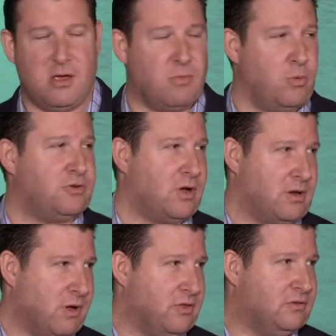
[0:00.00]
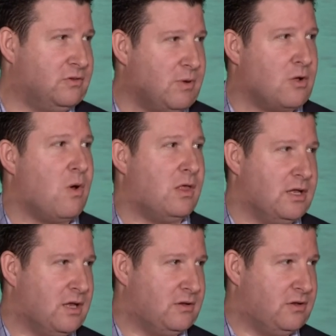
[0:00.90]
But we are talking about this. It's about quality,
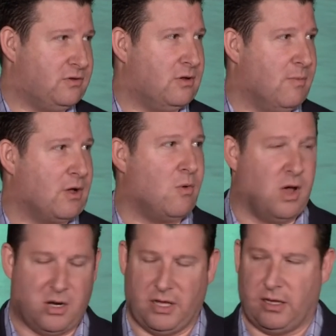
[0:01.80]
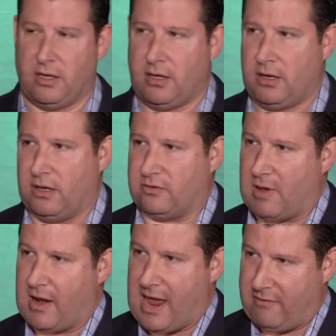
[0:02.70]
not necessarily about quantity. And it's mm -hmm.
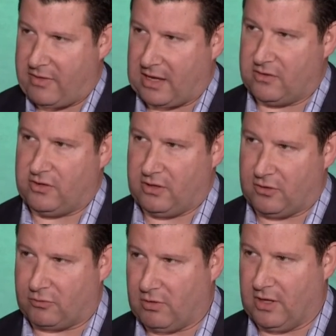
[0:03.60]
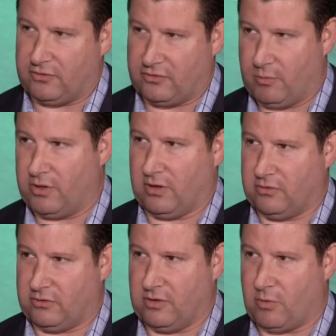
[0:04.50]
about mm-hmm. having that continuous relationship with the
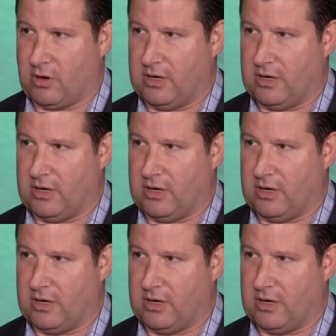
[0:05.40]
consumer. And